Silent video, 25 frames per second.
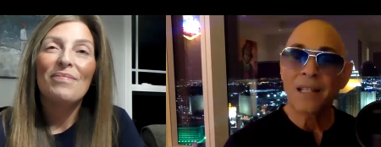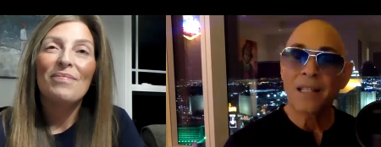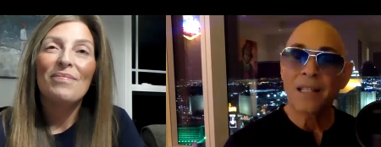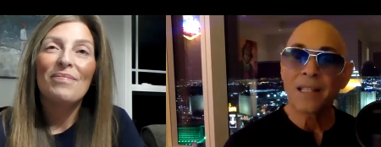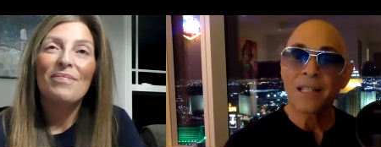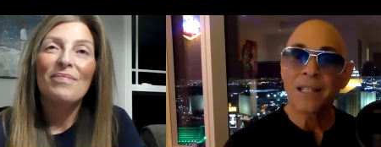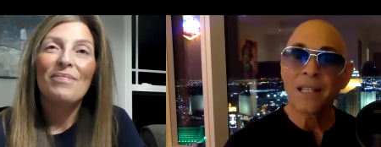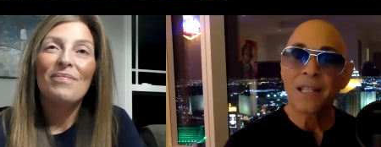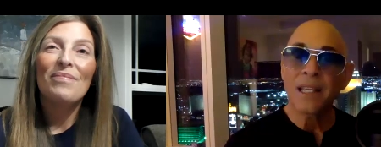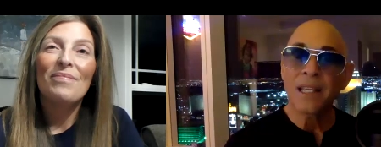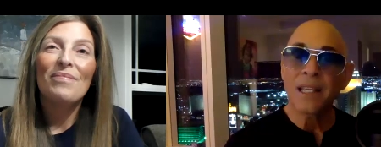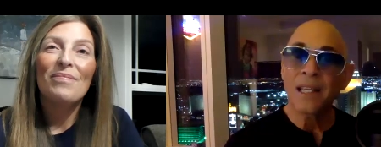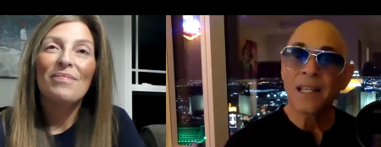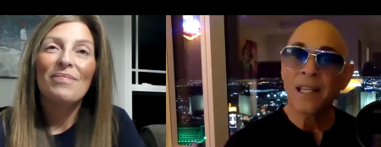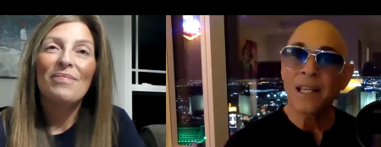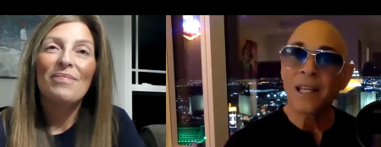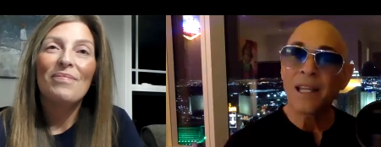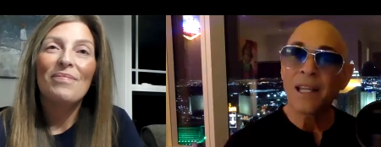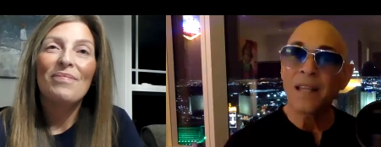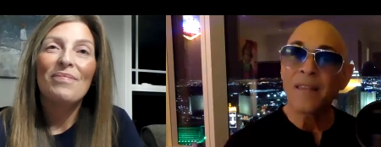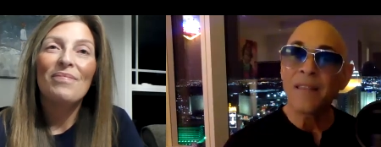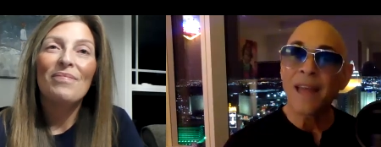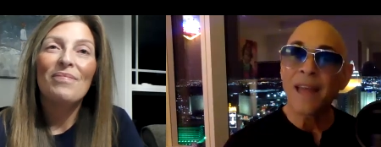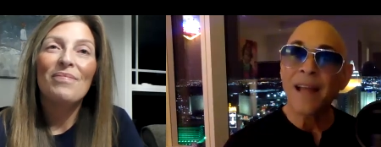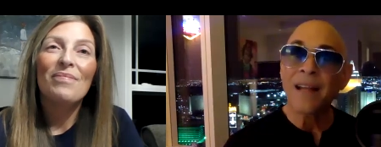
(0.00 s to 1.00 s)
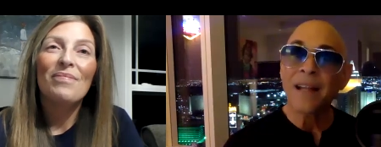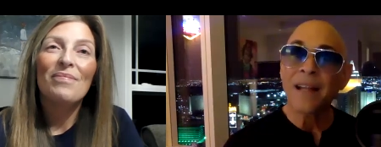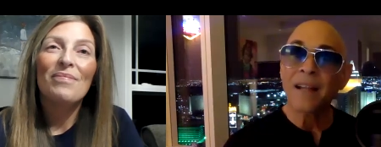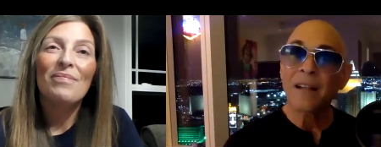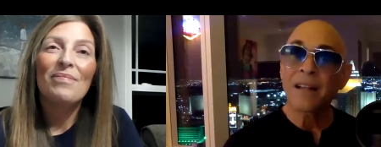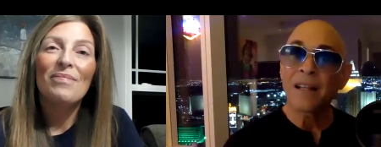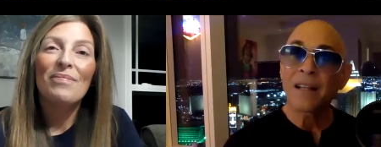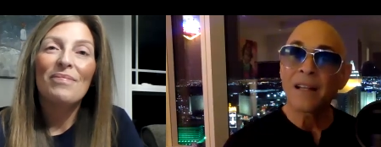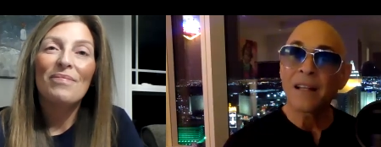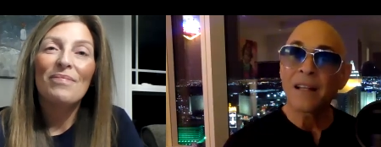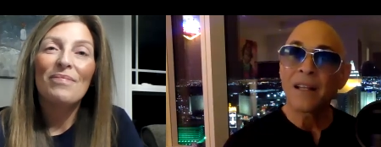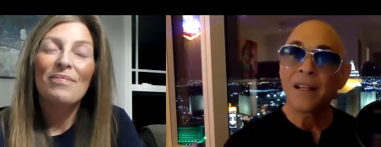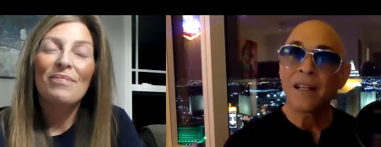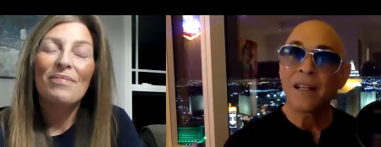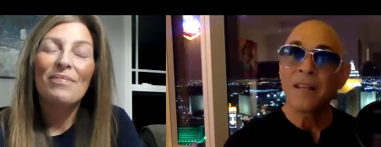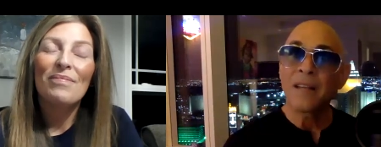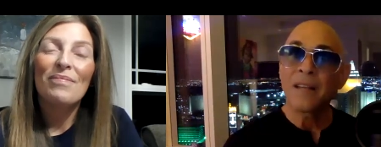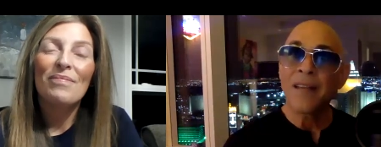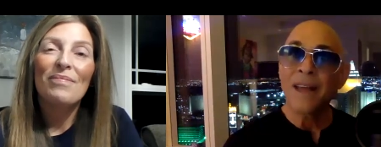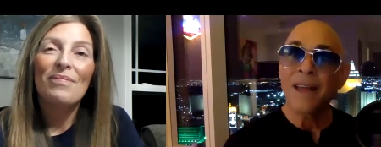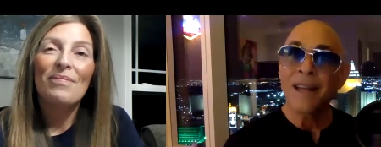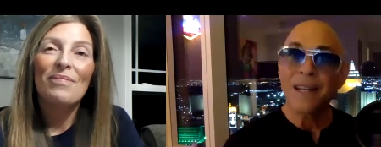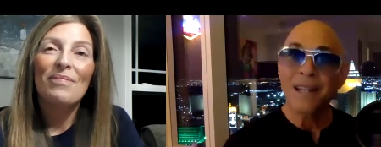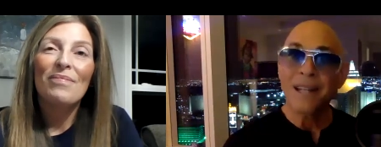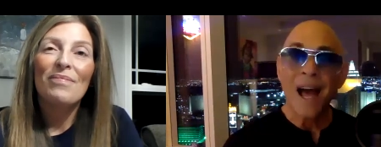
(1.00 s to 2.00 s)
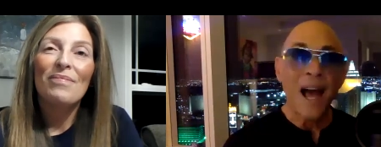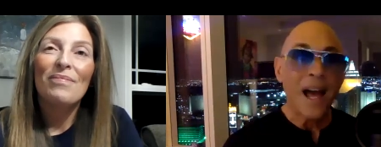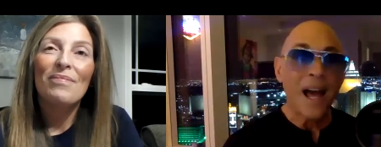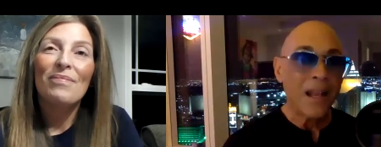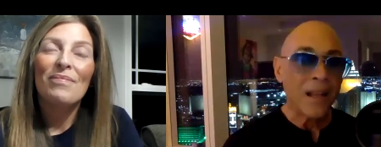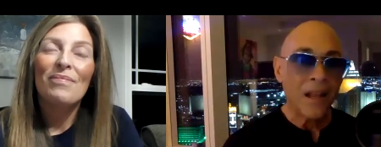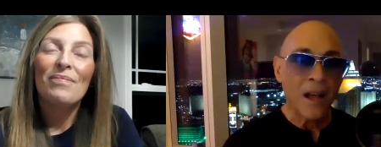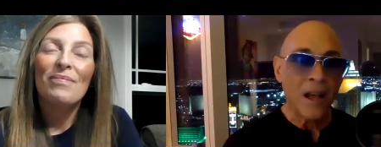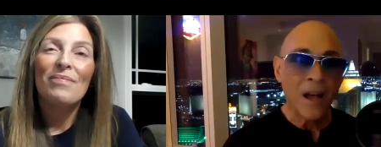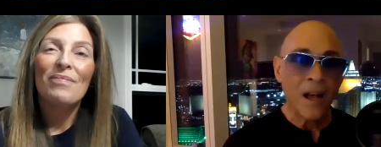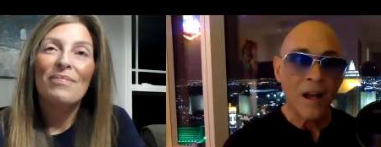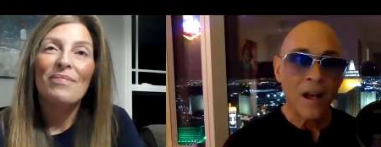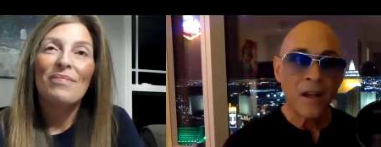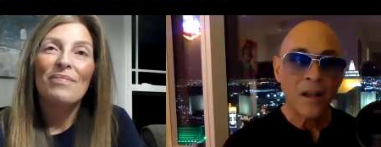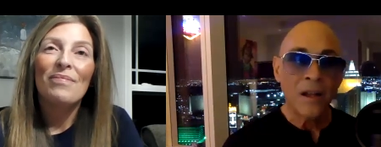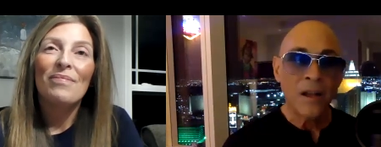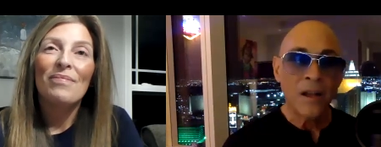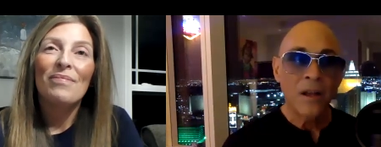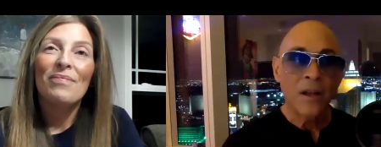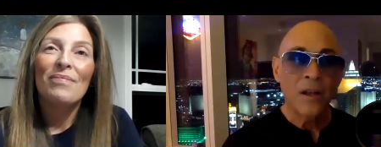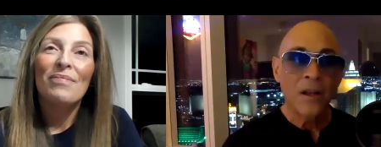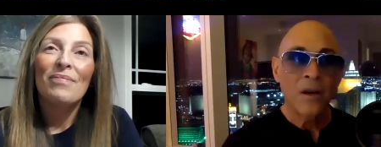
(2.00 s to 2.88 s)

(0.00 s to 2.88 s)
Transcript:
Speaker 1: see in that in that dialogue